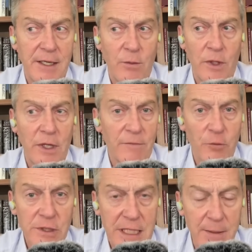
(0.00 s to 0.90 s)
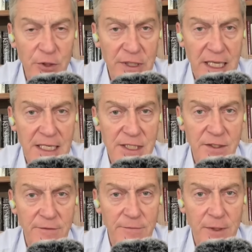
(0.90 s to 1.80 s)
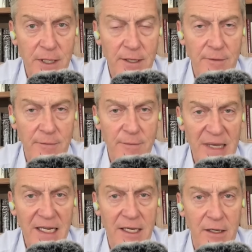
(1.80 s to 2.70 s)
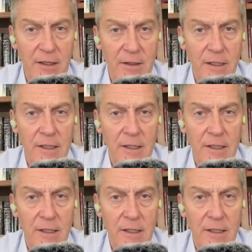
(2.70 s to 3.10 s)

well, for example, in the case of Medicare,